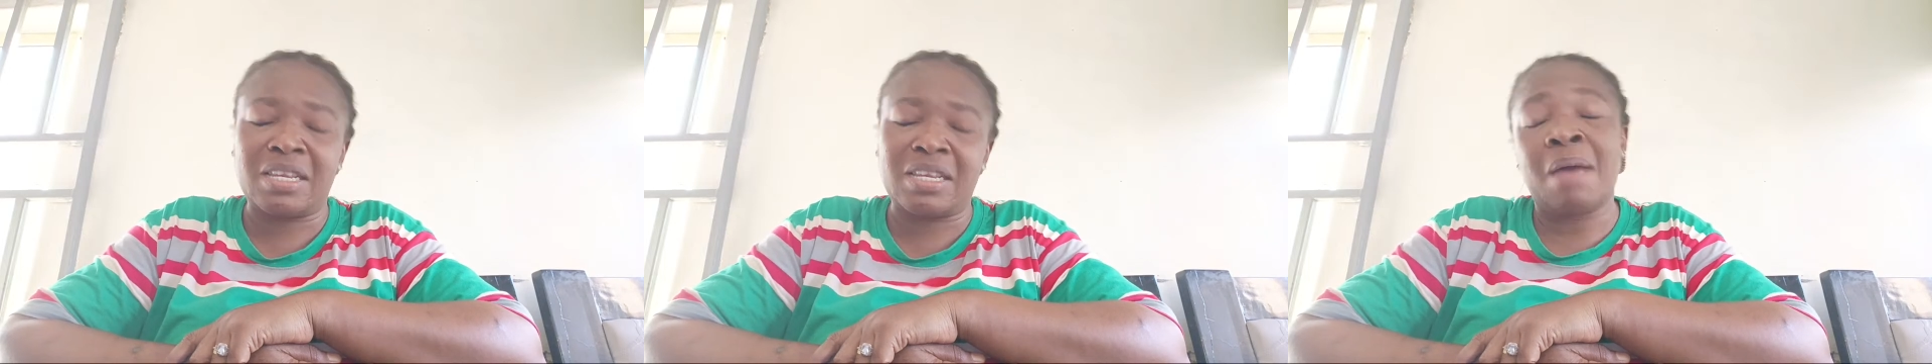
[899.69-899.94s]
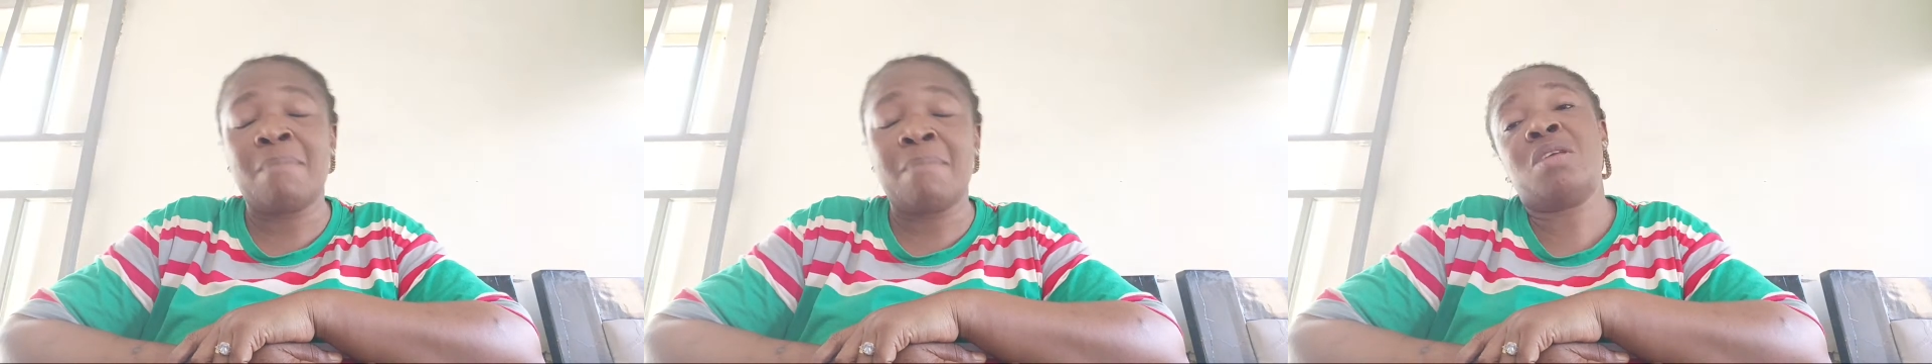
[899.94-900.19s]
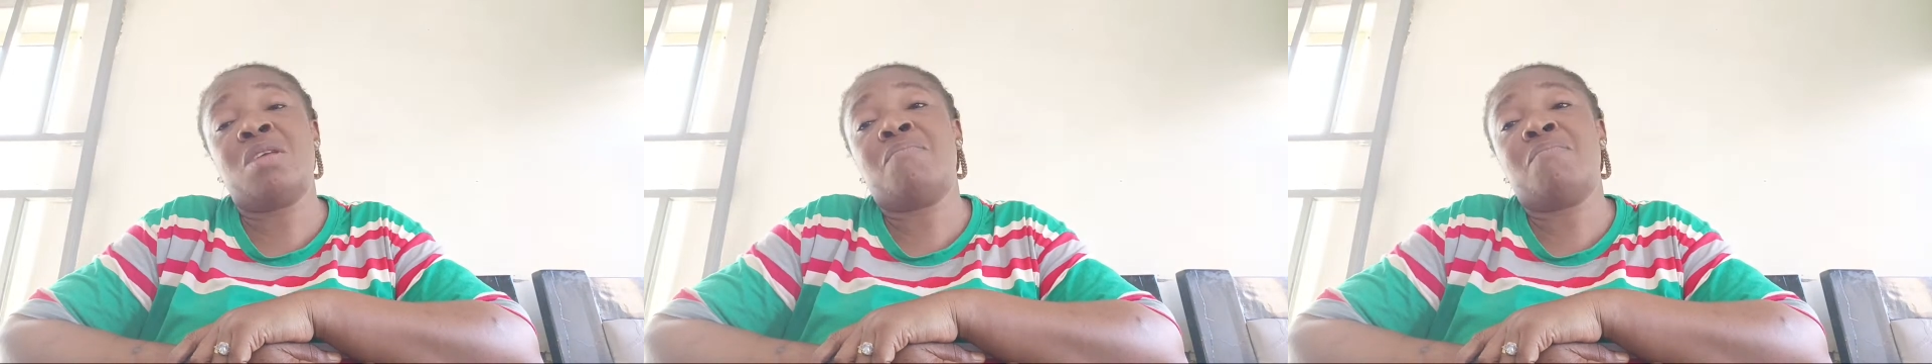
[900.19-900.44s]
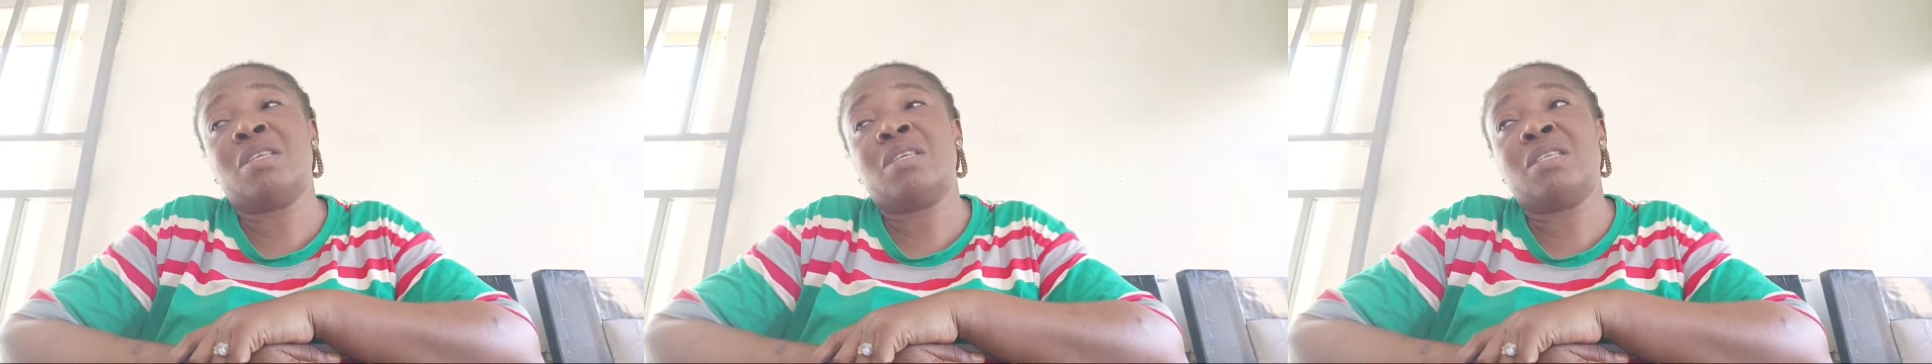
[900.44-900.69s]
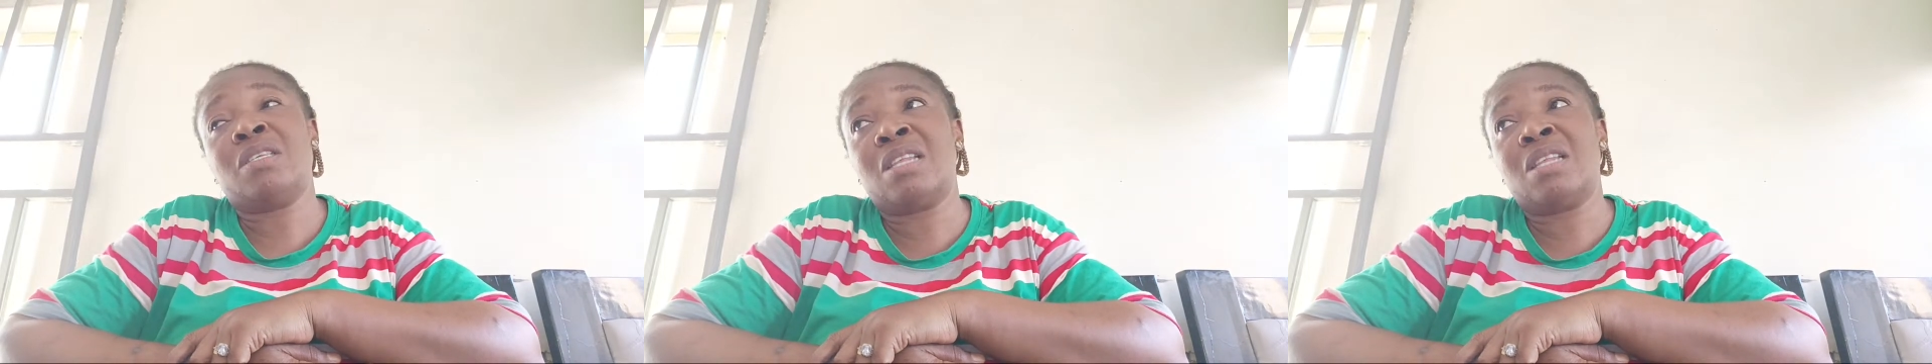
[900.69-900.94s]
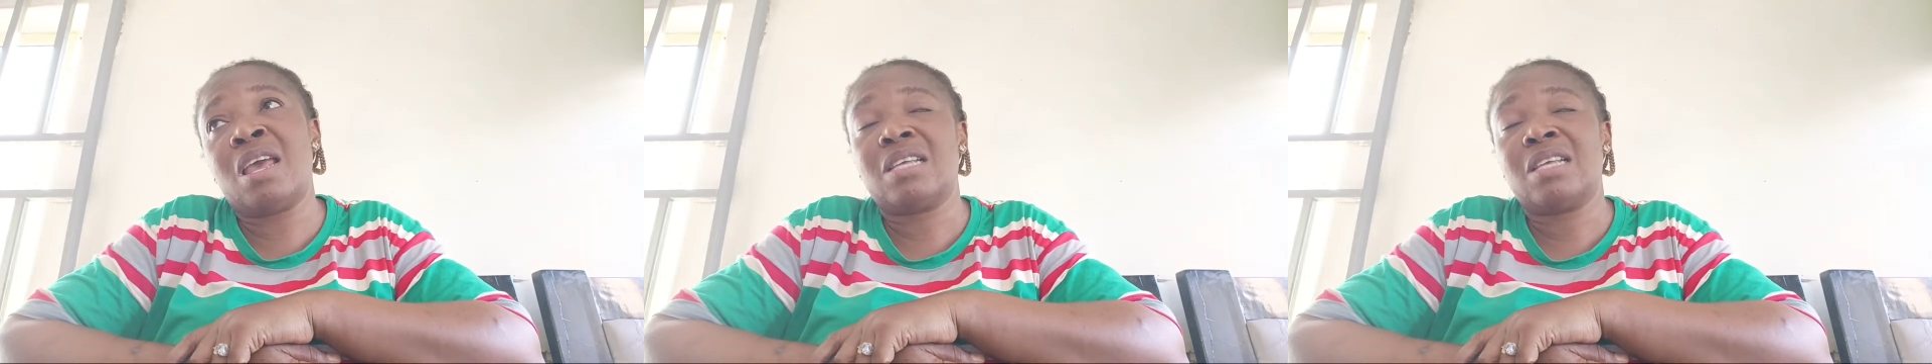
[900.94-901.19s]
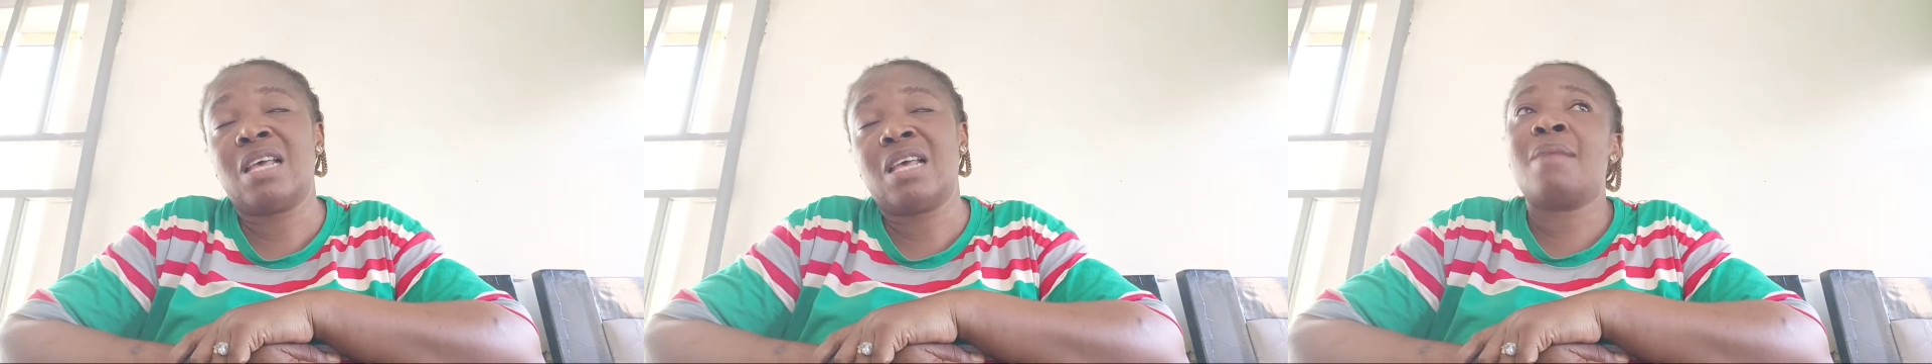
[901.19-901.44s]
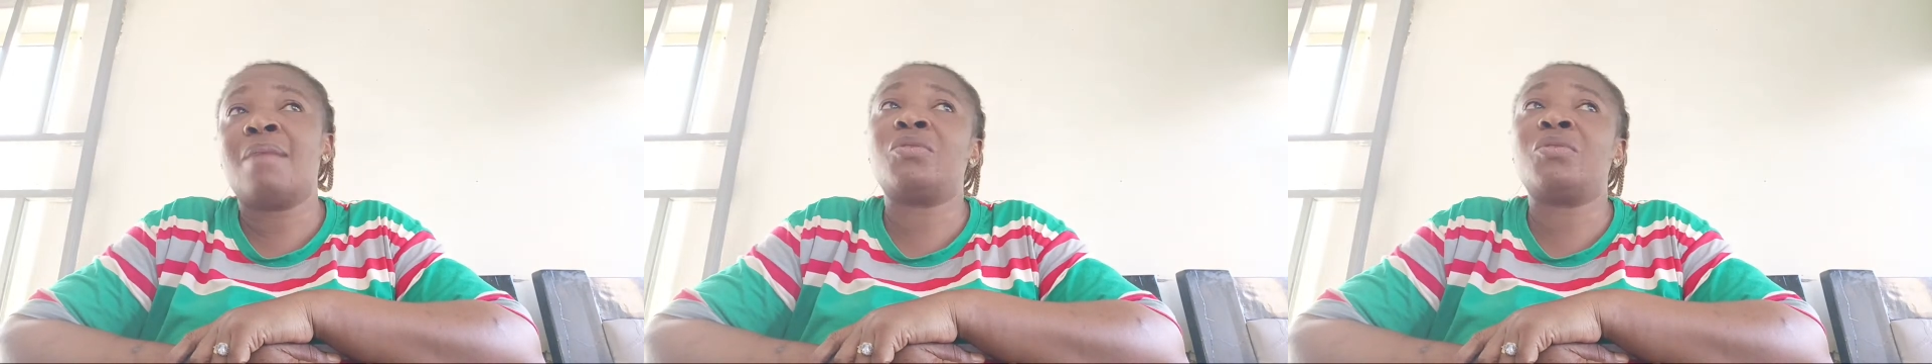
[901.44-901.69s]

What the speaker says: I'm doing business, I'm doing